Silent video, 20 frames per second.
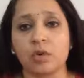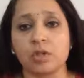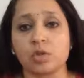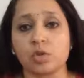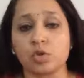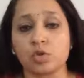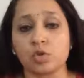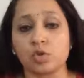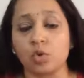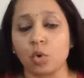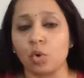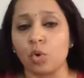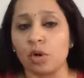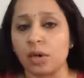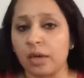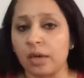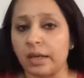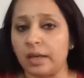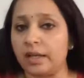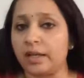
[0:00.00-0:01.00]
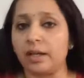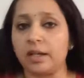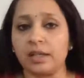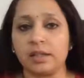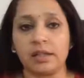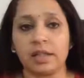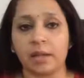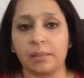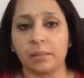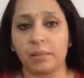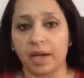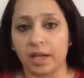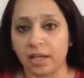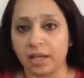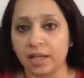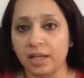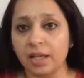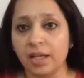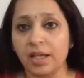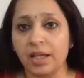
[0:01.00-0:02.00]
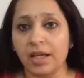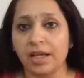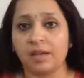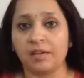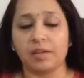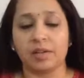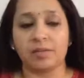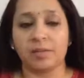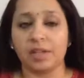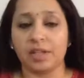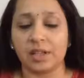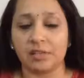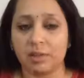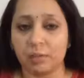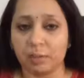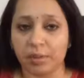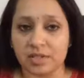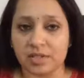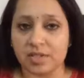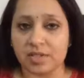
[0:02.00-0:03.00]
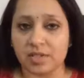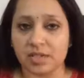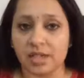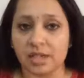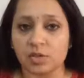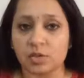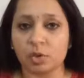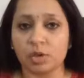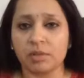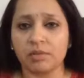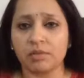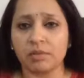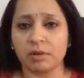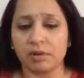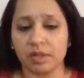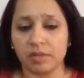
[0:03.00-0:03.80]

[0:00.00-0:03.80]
was so clear in their mind the way they were presenting so they,